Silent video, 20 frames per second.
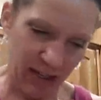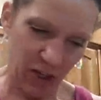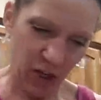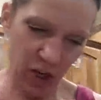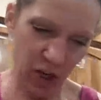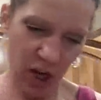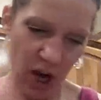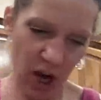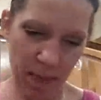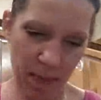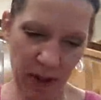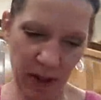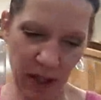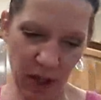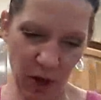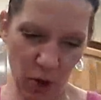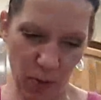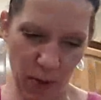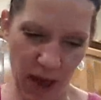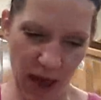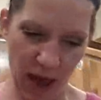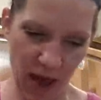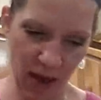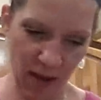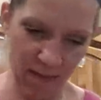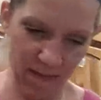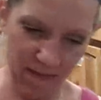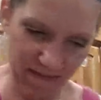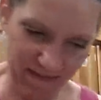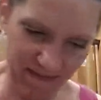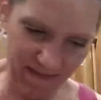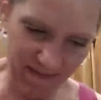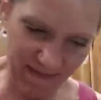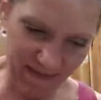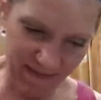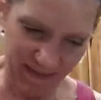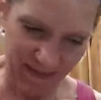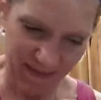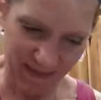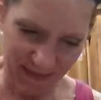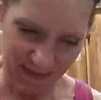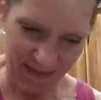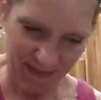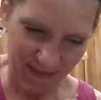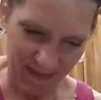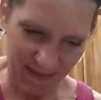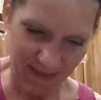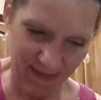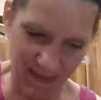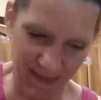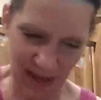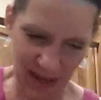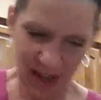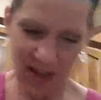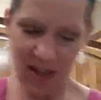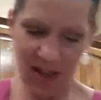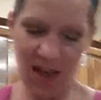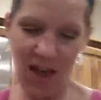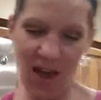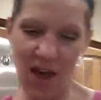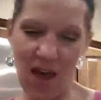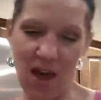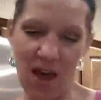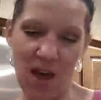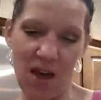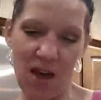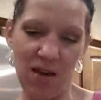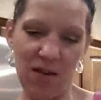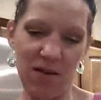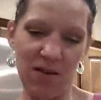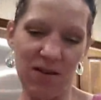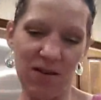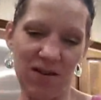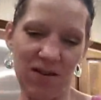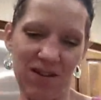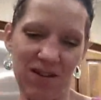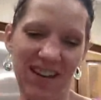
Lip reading: cook up a little bit. And then